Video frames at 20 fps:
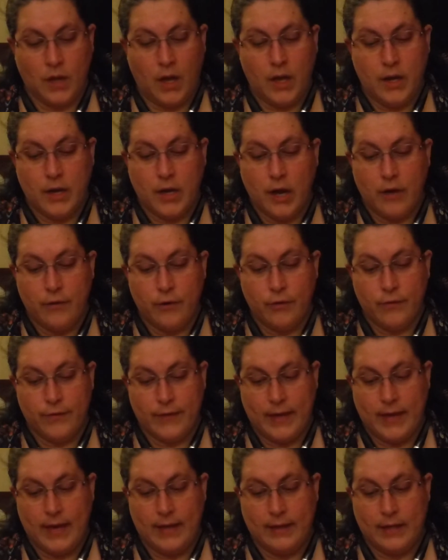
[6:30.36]
another
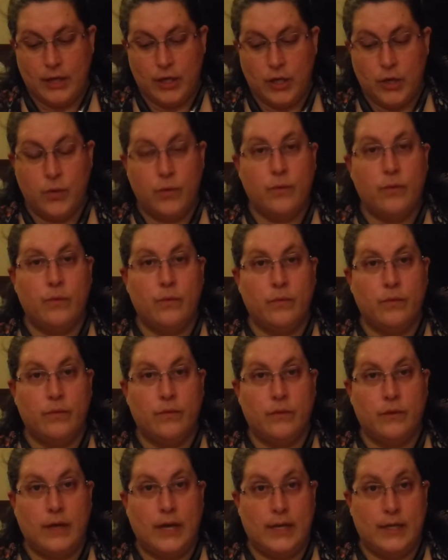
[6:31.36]
thing that you
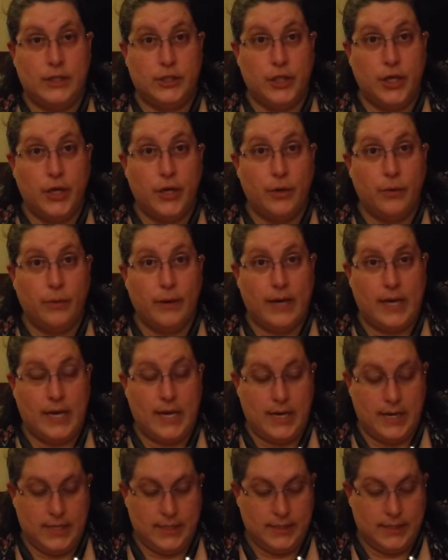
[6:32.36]
can do
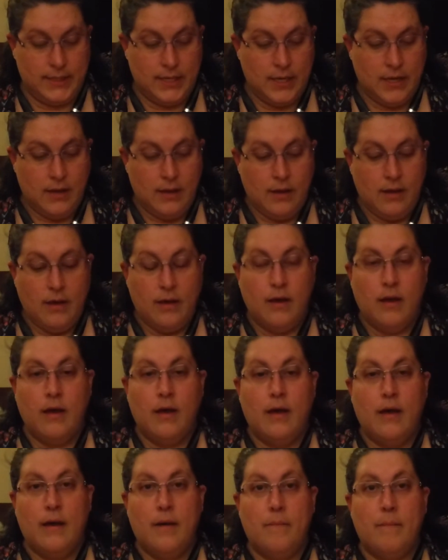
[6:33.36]
is
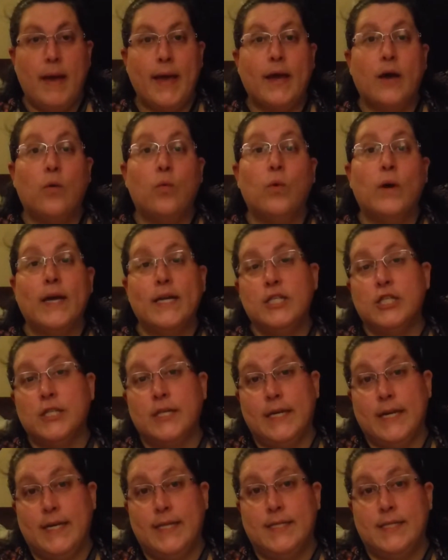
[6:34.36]
make a wish
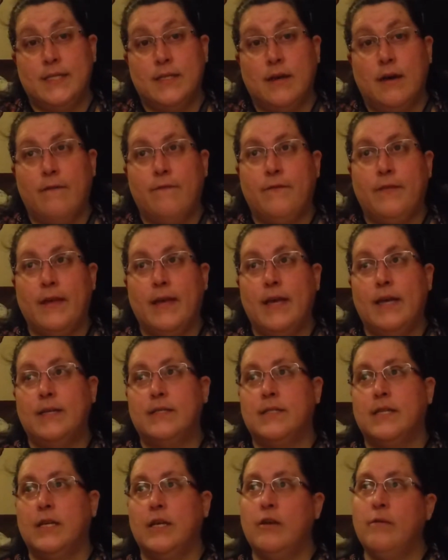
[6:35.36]
list of
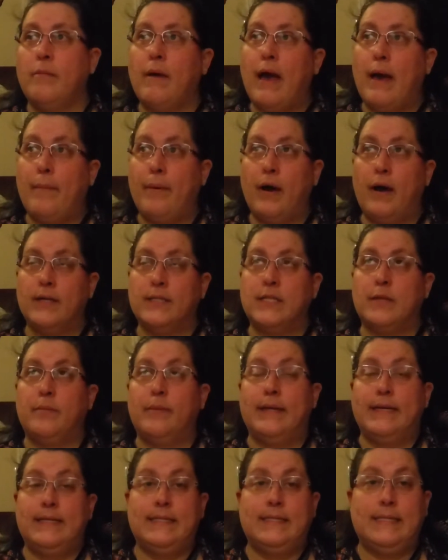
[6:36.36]
things that you might
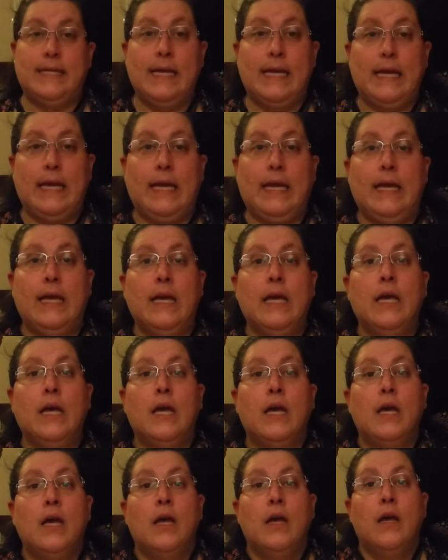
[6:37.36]
possibly see
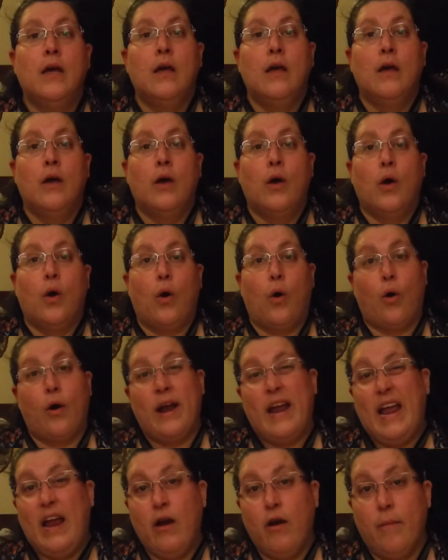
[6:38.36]
or
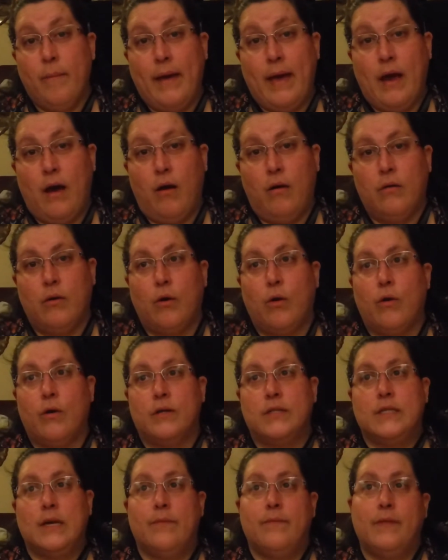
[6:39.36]
hear about or
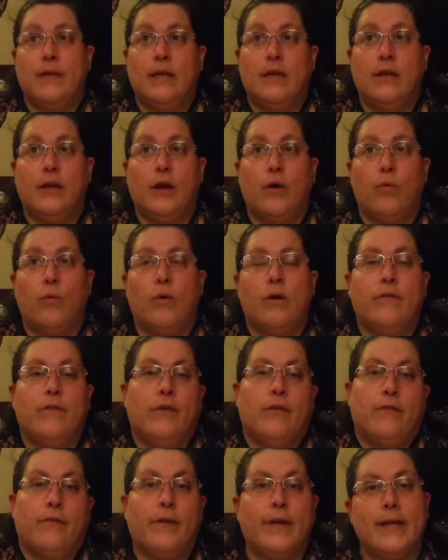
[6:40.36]
something you know one of
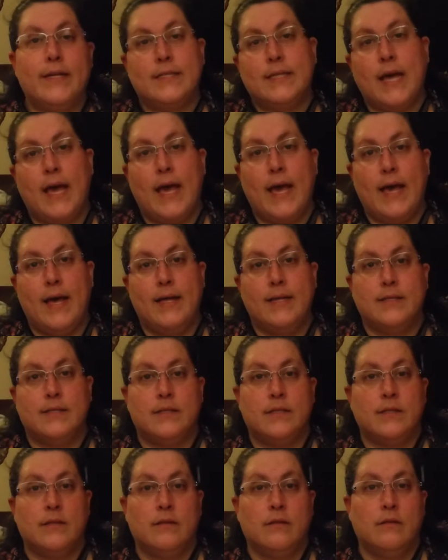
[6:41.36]
your friends
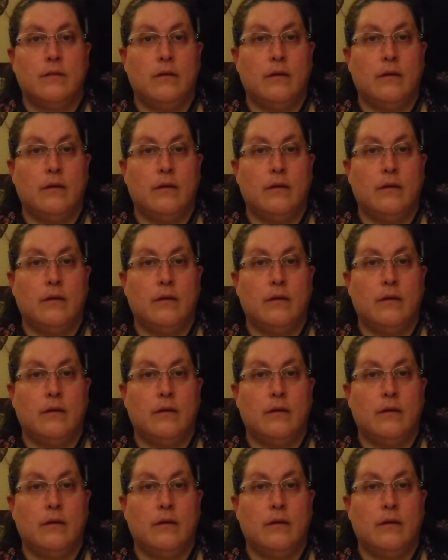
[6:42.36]
has